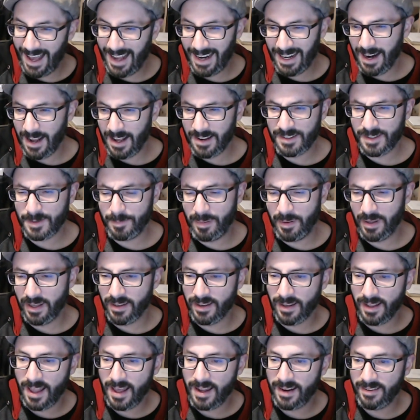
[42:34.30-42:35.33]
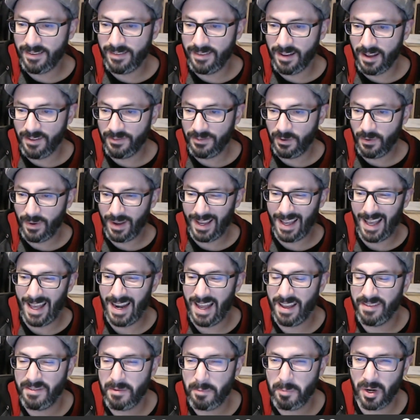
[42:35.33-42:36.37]
just build a lot of stuff, so I kind of
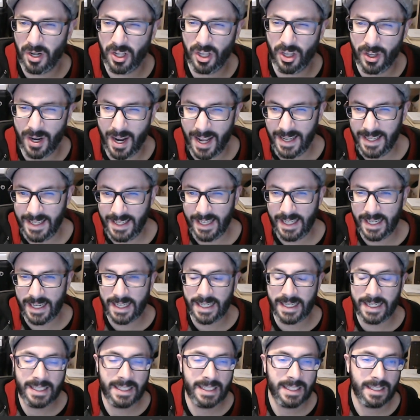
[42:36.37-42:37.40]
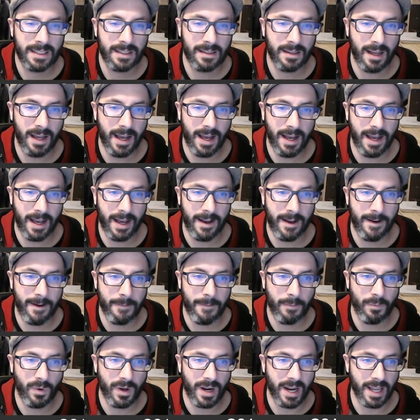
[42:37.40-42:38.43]
have a pretty good idea
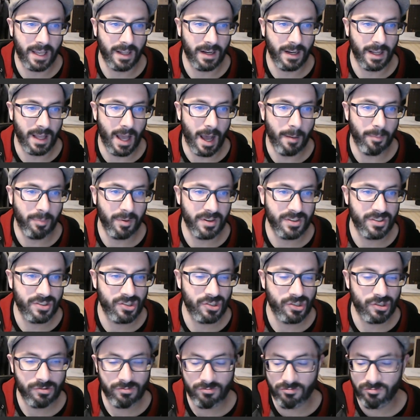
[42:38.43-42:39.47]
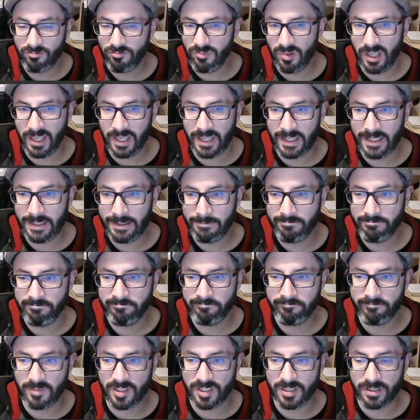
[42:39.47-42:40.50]
what I can accomplish
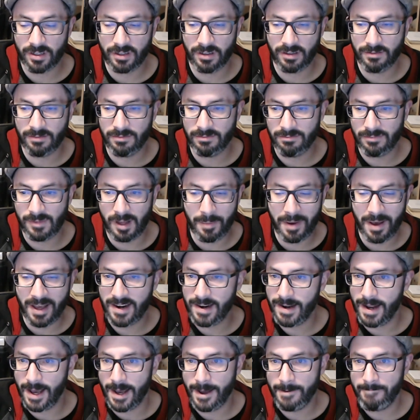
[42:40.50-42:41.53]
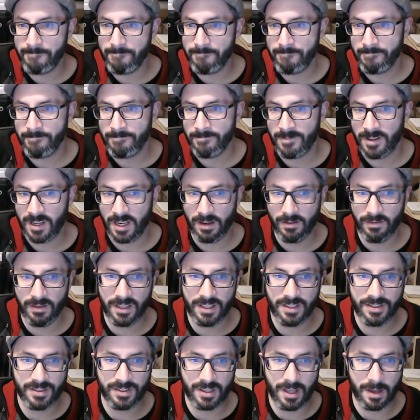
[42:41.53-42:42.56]
in a certain amount of time. It really
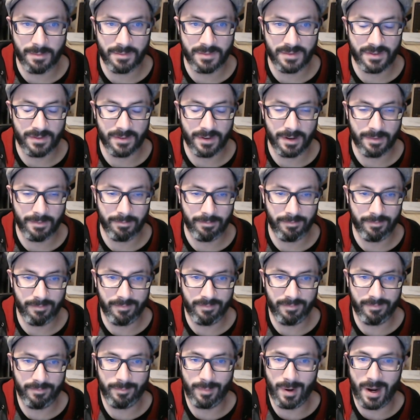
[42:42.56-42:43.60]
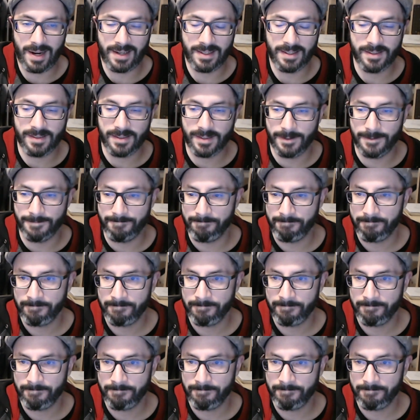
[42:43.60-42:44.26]
just comes from practice, and